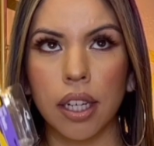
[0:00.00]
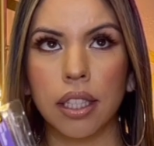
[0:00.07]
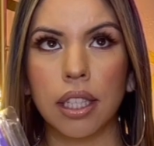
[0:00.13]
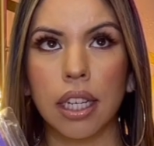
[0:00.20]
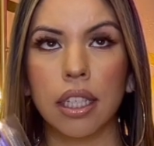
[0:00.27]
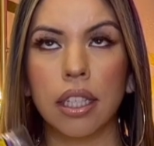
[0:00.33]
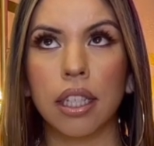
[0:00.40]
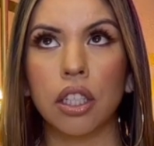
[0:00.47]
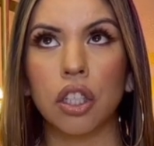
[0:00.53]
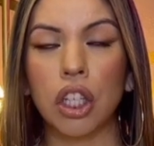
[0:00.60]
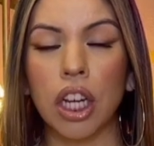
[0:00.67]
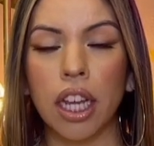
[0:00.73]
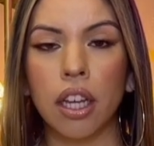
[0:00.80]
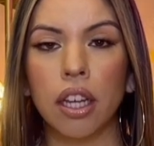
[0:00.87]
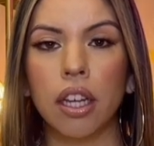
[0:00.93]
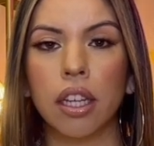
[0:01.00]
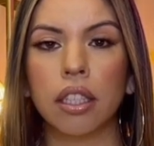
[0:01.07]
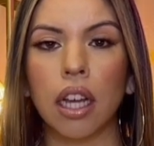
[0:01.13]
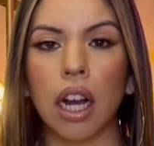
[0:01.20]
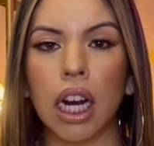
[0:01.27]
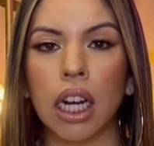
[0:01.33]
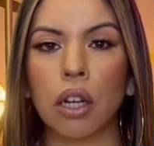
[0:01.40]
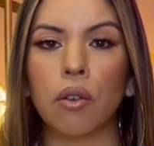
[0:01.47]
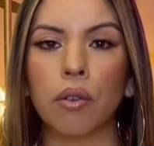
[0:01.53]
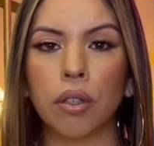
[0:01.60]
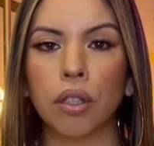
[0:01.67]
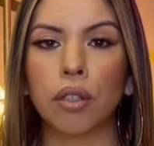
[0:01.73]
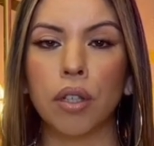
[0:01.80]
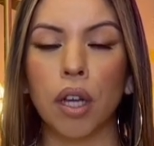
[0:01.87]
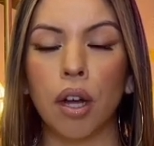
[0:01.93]
because the J hooks are going
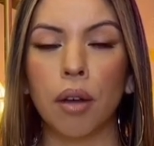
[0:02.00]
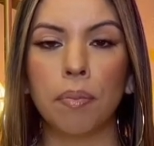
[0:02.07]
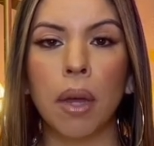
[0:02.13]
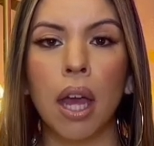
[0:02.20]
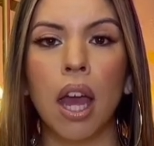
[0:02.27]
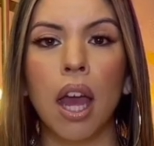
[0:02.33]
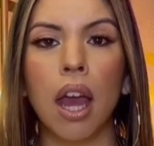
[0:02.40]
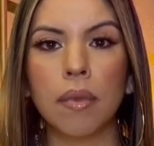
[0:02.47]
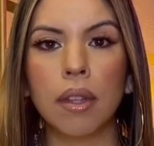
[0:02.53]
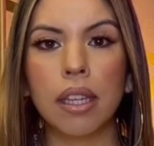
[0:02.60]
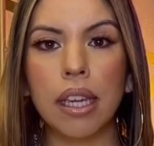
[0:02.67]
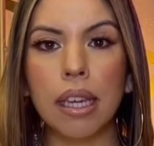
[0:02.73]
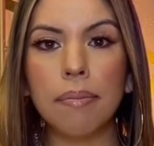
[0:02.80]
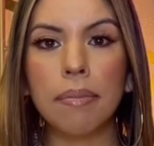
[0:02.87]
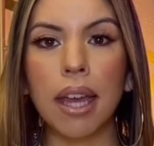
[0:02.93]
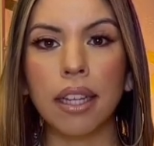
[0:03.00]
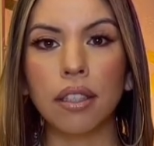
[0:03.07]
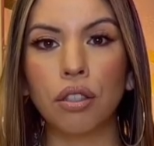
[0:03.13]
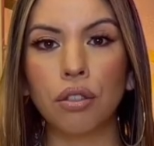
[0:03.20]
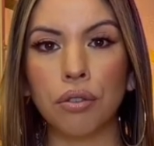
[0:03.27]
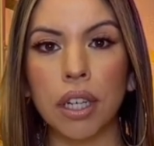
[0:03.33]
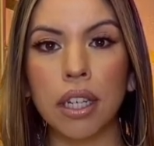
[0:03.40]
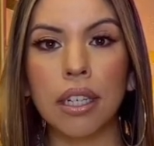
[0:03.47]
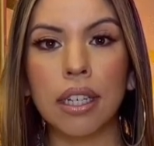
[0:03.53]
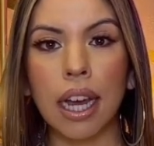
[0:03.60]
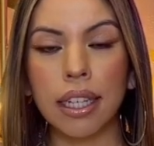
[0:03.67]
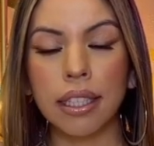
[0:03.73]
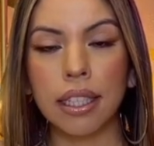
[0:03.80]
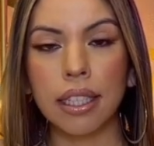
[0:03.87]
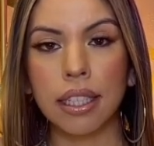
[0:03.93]
to help keep that string
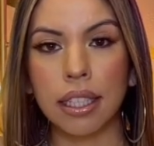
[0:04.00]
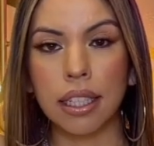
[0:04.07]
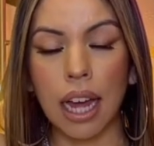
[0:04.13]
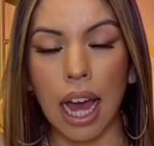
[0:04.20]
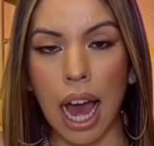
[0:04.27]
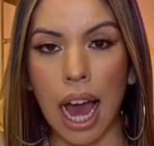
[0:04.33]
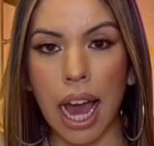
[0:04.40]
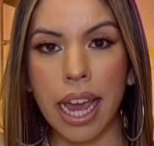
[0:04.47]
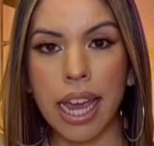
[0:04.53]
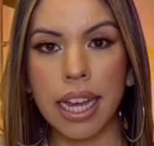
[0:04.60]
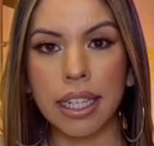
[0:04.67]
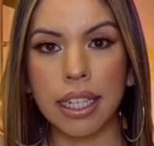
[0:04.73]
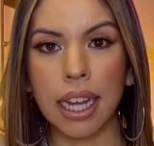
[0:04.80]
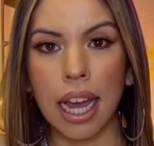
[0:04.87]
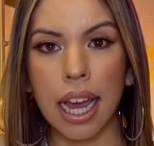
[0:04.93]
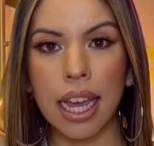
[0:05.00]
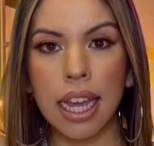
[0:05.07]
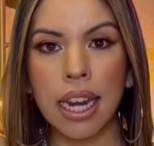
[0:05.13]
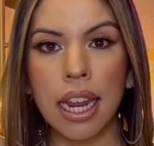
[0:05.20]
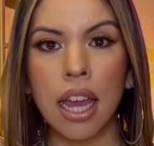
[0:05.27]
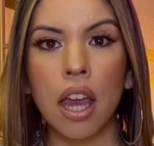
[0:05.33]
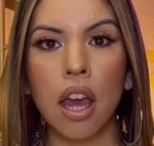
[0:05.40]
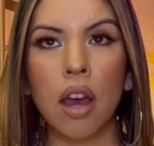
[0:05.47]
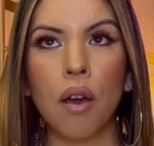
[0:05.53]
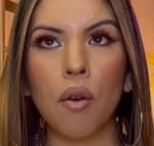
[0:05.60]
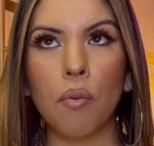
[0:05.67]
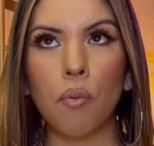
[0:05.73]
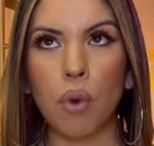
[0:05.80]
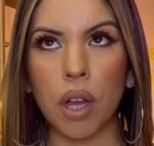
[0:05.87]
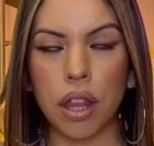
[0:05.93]
nice and high and tight
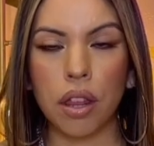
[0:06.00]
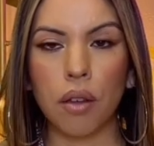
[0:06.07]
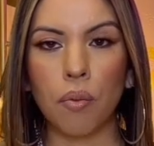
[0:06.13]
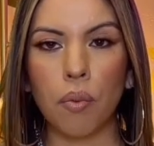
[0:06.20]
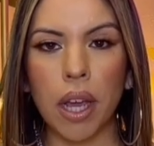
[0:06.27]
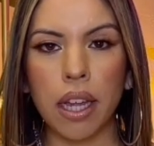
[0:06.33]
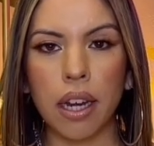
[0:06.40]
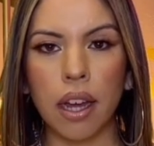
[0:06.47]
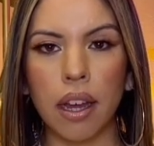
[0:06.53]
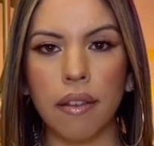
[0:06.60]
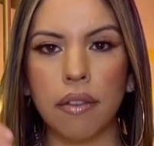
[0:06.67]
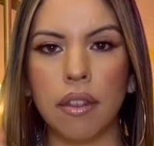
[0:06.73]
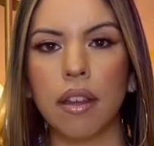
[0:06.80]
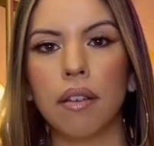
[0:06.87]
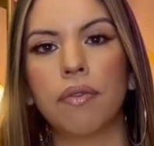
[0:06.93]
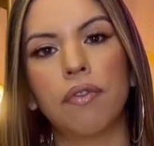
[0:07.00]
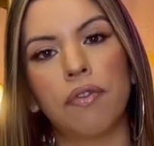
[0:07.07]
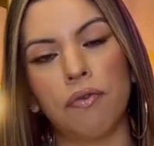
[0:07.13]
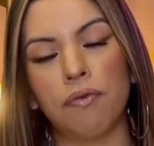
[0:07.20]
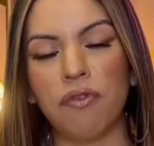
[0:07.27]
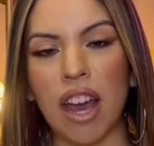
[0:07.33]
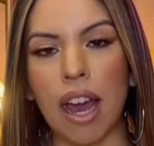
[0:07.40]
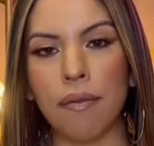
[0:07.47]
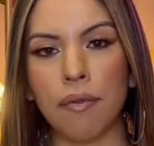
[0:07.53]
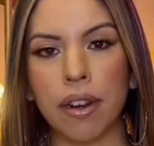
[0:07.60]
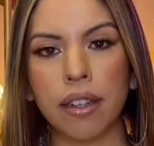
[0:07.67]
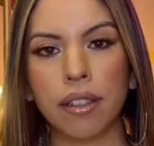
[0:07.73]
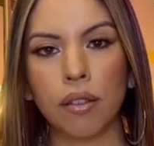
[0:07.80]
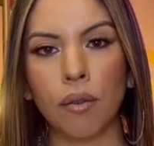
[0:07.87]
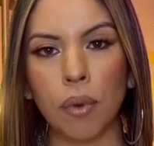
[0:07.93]
with the weight of the fabric.
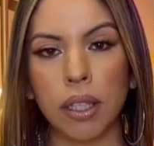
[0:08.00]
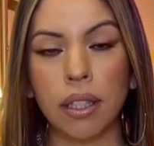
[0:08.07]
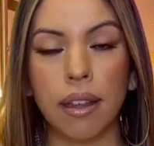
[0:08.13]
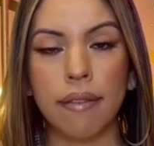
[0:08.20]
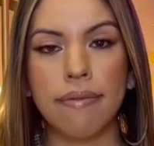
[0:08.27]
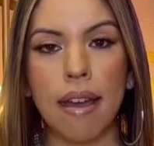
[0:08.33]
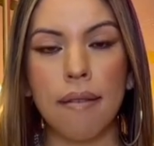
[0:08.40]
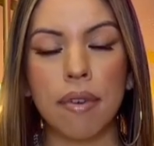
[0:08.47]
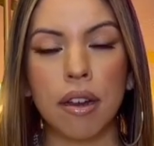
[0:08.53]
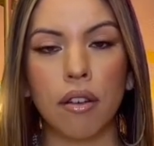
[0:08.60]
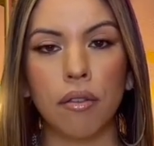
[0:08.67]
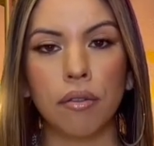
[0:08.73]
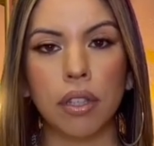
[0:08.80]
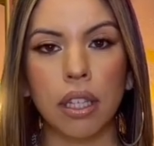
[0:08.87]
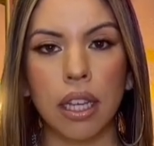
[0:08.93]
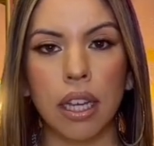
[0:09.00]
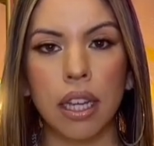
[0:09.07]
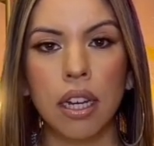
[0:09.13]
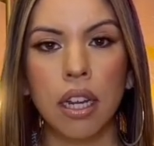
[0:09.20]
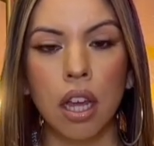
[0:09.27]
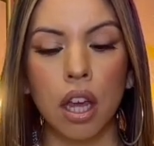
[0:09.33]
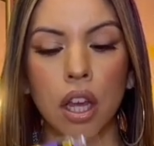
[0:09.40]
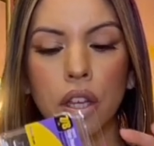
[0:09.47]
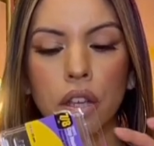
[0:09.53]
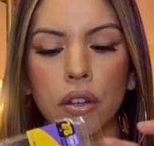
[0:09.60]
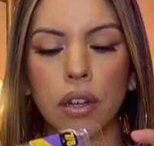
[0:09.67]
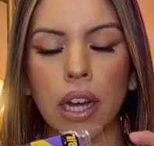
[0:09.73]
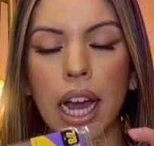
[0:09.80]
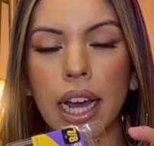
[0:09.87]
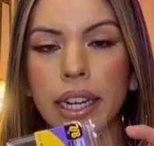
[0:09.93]
So once the fabric goes in, you'll
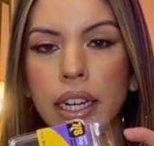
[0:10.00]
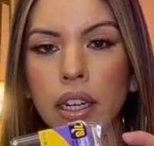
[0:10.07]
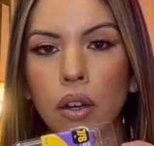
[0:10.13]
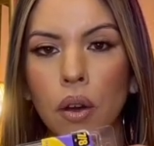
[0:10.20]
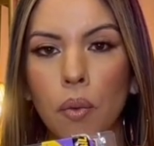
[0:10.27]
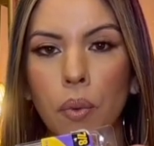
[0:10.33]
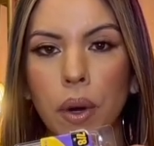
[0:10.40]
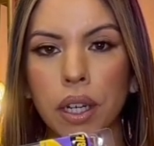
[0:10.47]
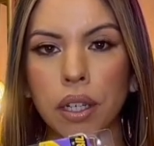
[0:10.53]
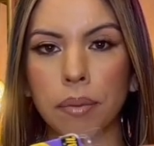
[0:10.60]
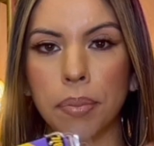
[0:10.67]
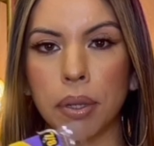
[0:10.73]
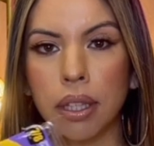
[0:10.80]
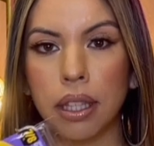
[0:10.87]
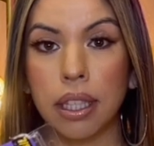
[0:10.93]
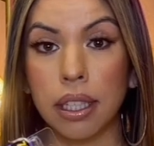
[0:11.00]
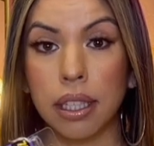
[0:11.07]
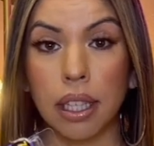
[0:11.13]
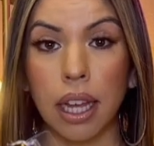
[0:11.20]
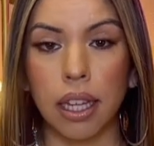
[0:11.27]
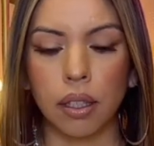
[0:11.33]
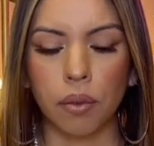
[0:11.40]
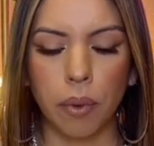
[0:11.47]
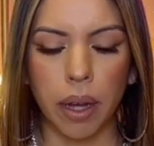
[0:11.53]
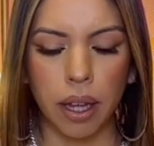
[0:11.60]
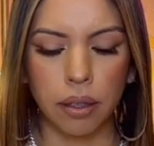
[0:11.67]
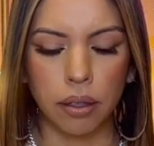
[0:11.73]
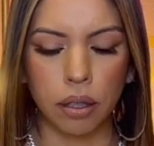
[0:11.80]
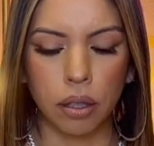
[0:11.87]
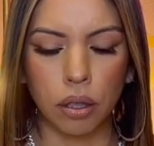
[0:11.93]
kind of know where to put these as well.
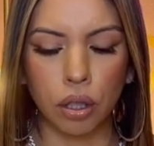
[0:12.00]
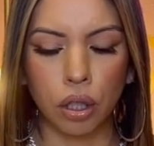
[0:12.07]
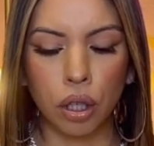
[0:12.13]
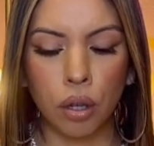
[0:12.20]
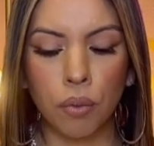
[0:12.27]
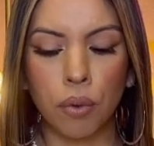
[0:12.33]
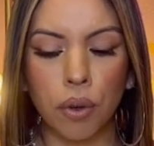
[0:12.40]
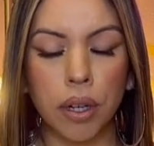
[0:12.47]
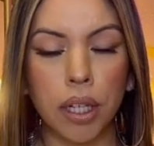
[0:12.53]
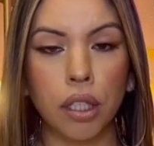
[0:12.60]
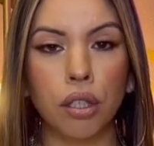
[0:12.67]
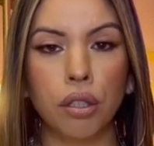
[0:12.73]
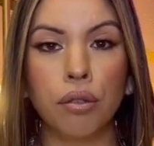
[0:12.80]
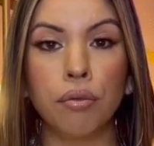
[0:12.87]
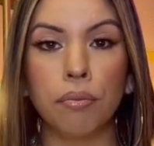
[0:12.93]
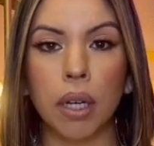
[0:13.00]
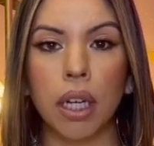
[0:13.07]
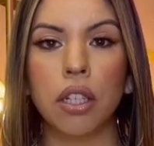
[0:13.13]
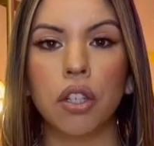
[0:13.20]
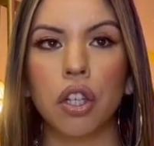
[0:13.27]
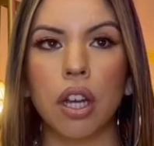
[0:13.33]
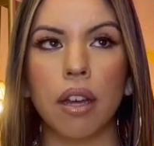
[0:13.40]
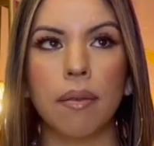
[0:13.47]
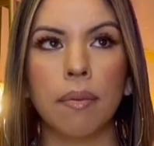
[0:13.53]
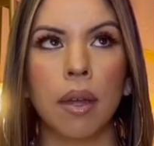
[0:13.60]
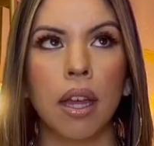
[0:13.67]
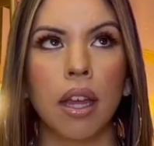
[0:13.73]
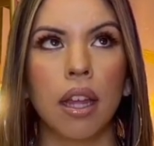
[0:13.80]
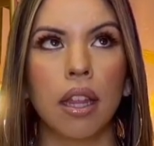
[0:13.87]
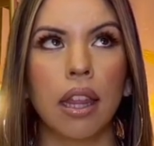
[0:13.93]
So don't worry too much of
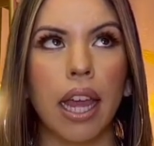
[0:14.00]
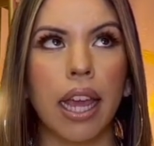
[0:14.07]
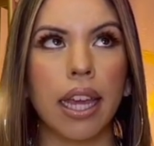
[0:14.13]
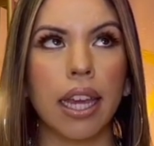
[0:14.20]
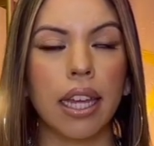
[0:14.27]
like,